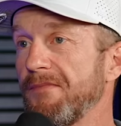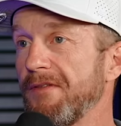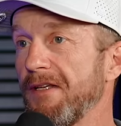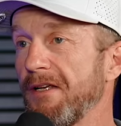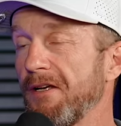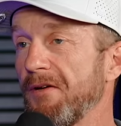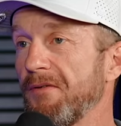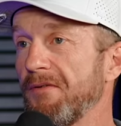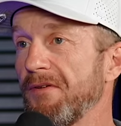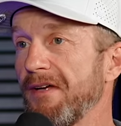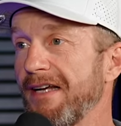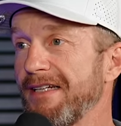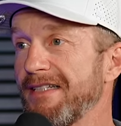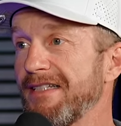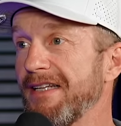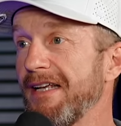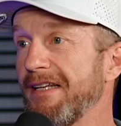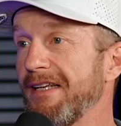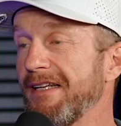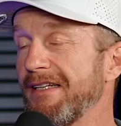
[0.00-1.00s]
you know, I'd
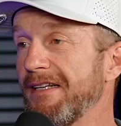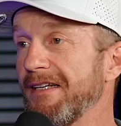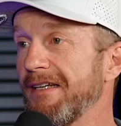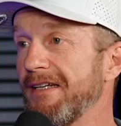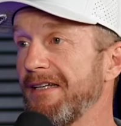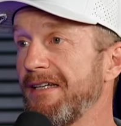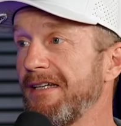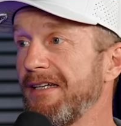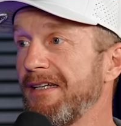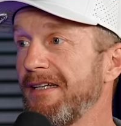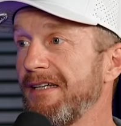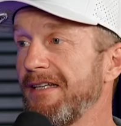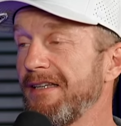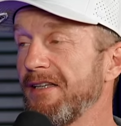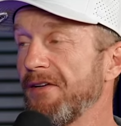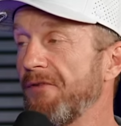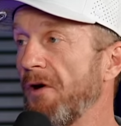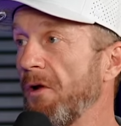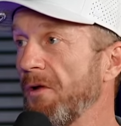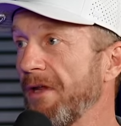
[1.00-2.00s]
say that the
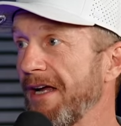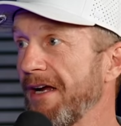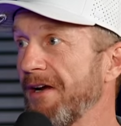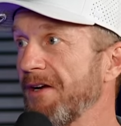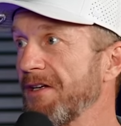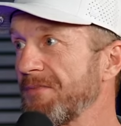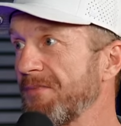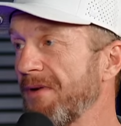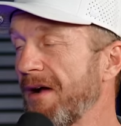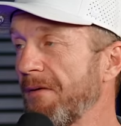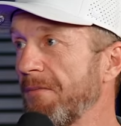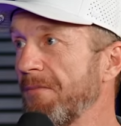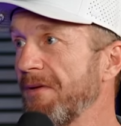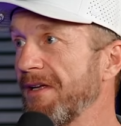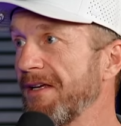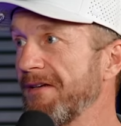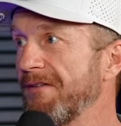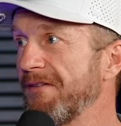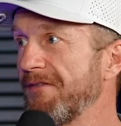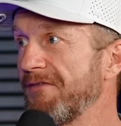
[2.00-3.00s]
the Volair is
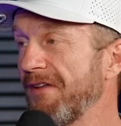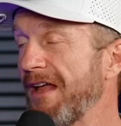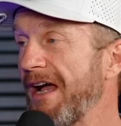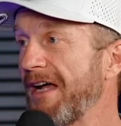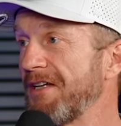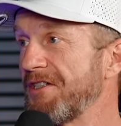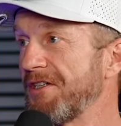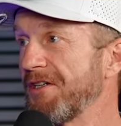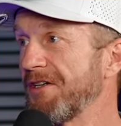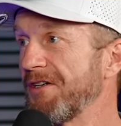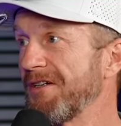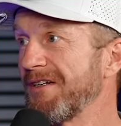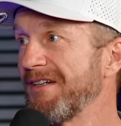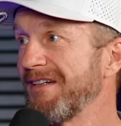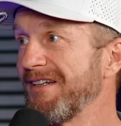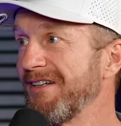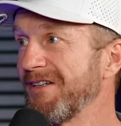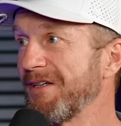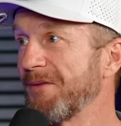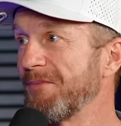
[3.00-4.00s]
probably a flashier
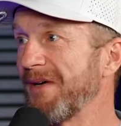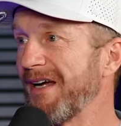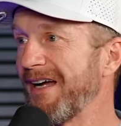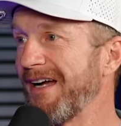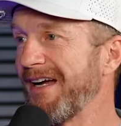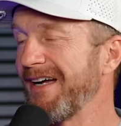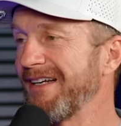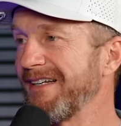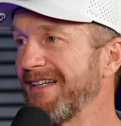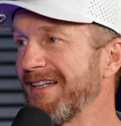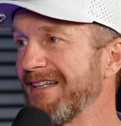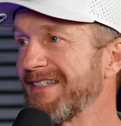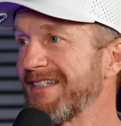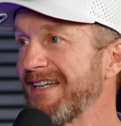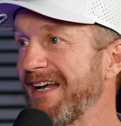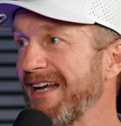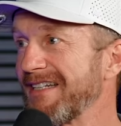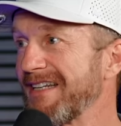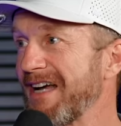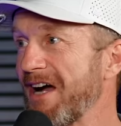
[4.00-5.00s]
looking bag. It
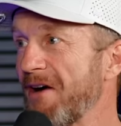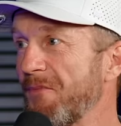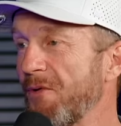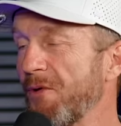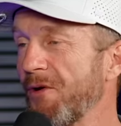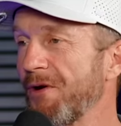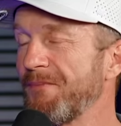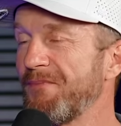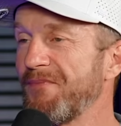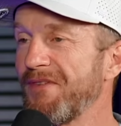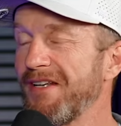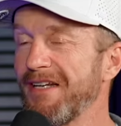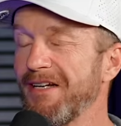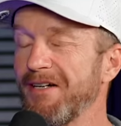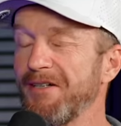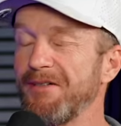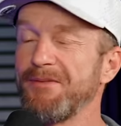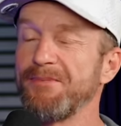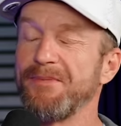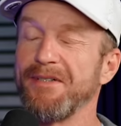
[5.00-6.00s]
stands out more, you
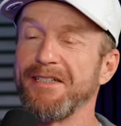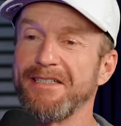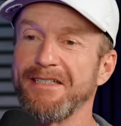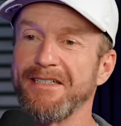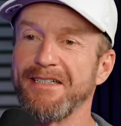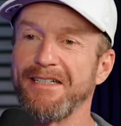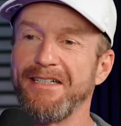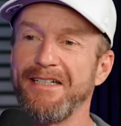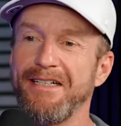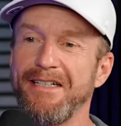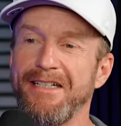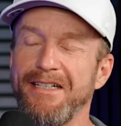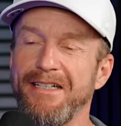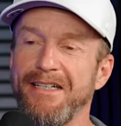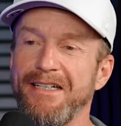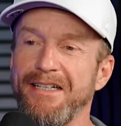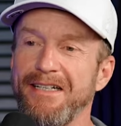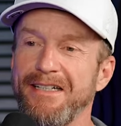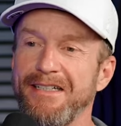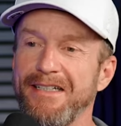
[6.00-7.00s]
know. But uh,
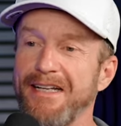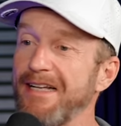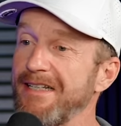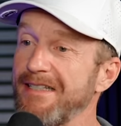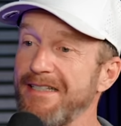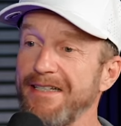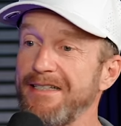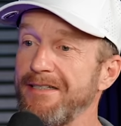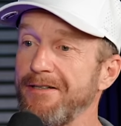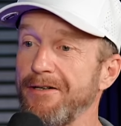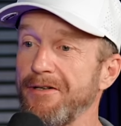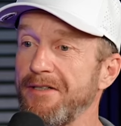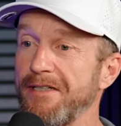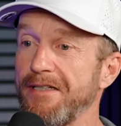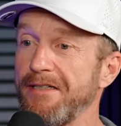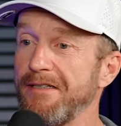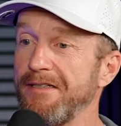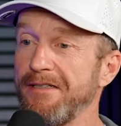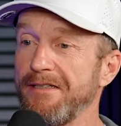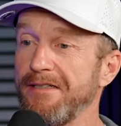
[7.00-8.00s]
yeah, six zero
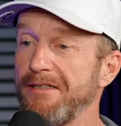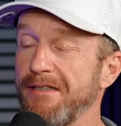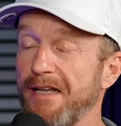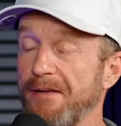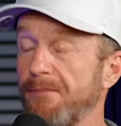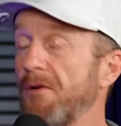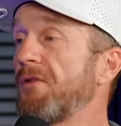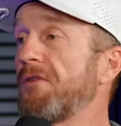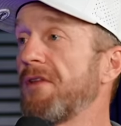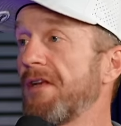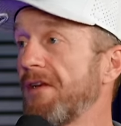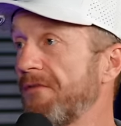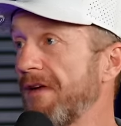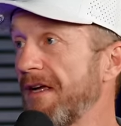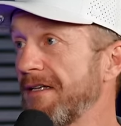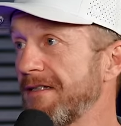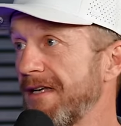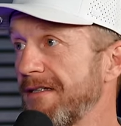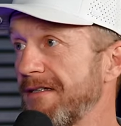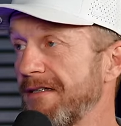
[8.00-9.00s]
did. They both did a
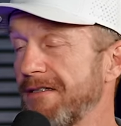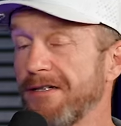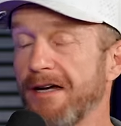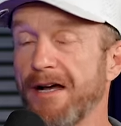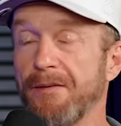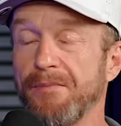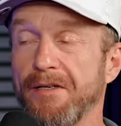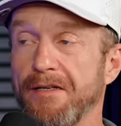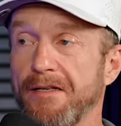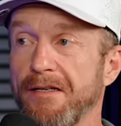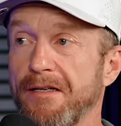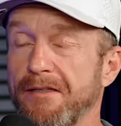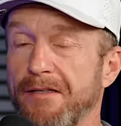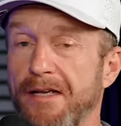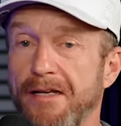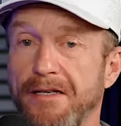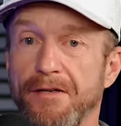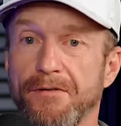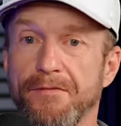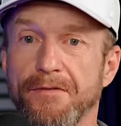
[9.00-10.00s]
fantastic job, and, and
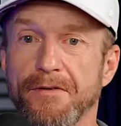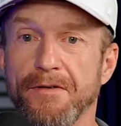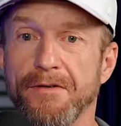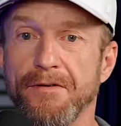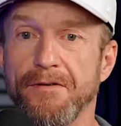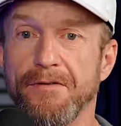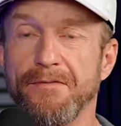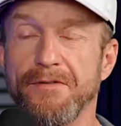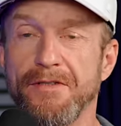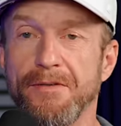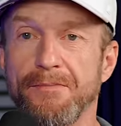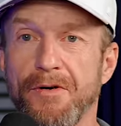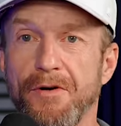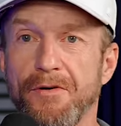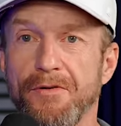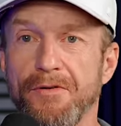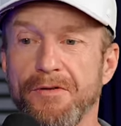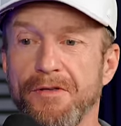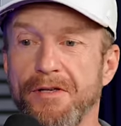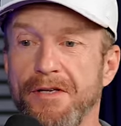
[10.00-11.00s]
thank you for to
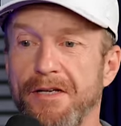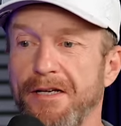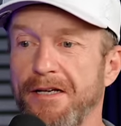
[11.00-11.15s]
both